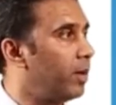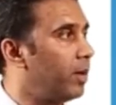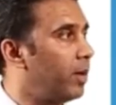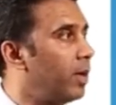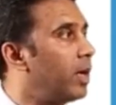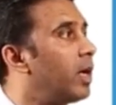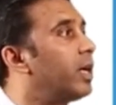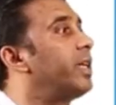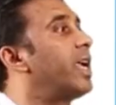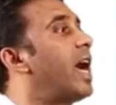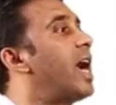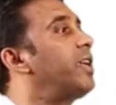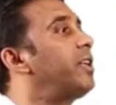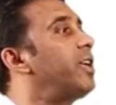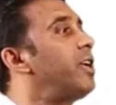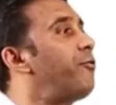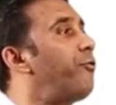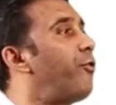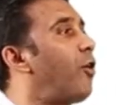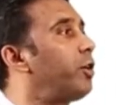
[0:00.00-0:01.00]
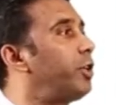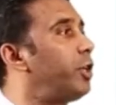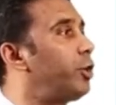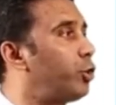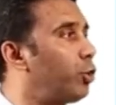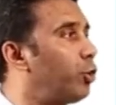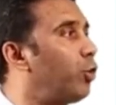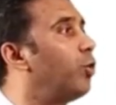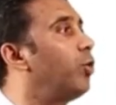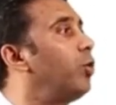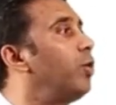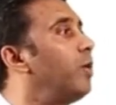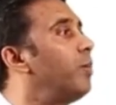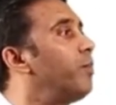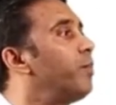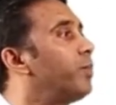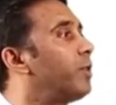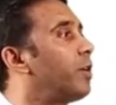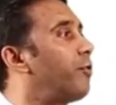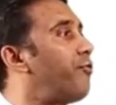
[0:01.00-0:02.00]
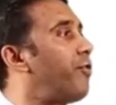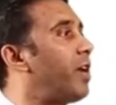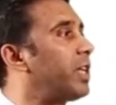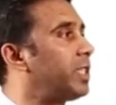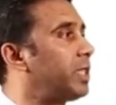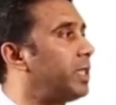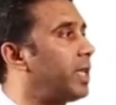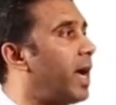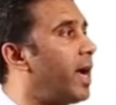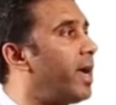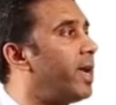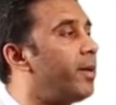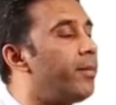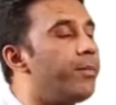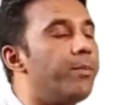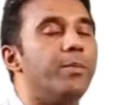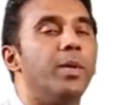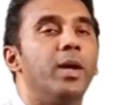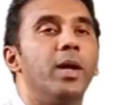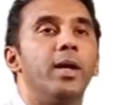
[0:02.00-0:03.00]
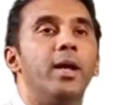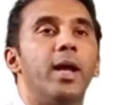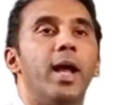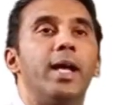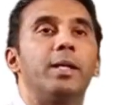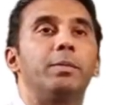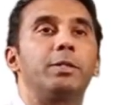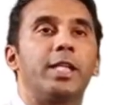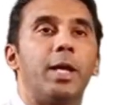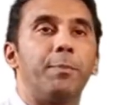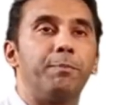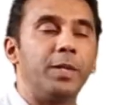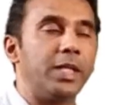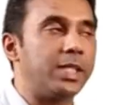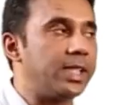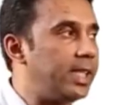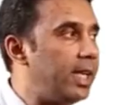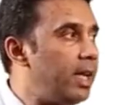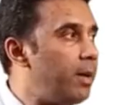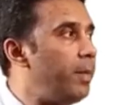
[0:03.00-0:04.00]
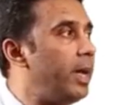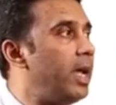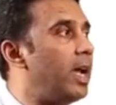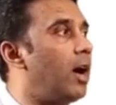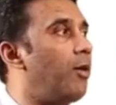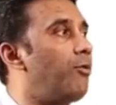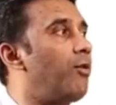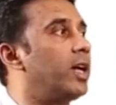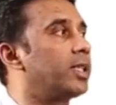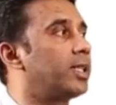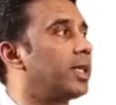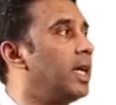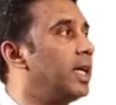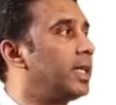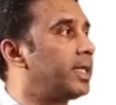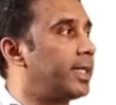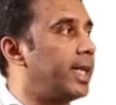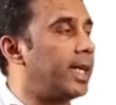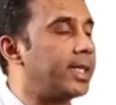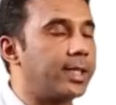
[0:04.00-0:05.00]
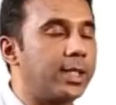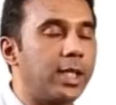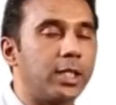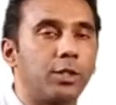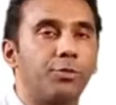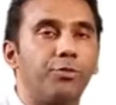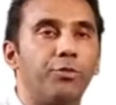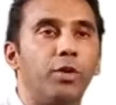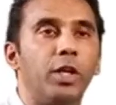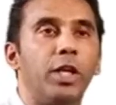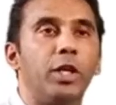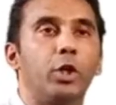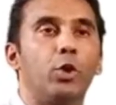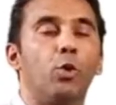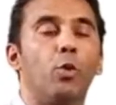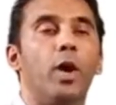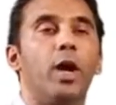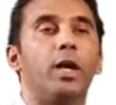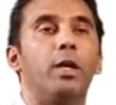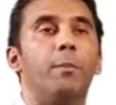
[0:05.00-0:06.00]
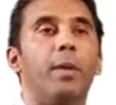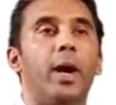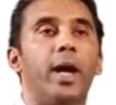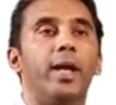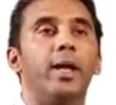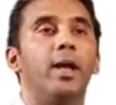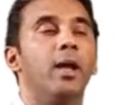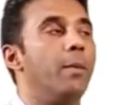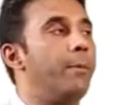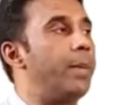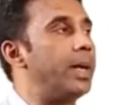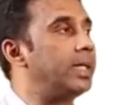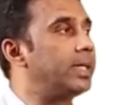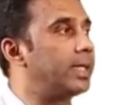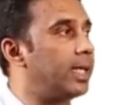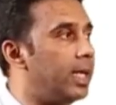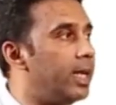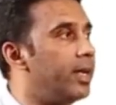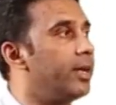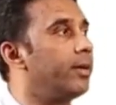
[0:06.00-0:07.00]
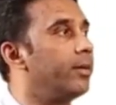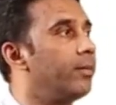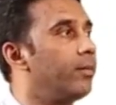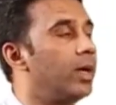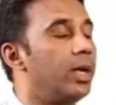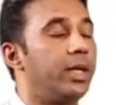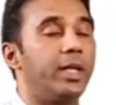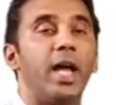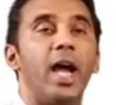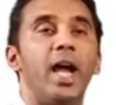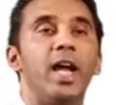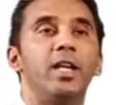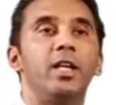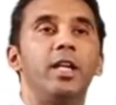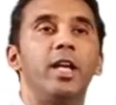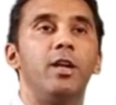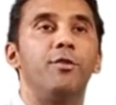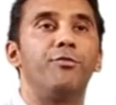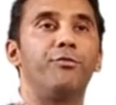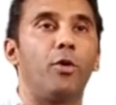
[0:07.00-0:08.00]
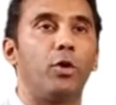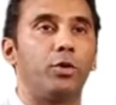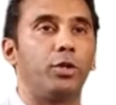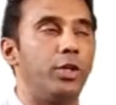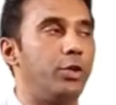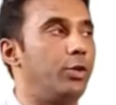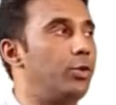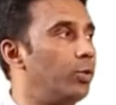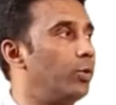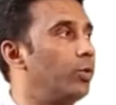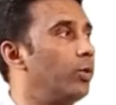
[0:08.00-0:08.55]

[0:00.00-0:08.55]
1942, the first time septicemia was successfully cured by penicillin. 1942.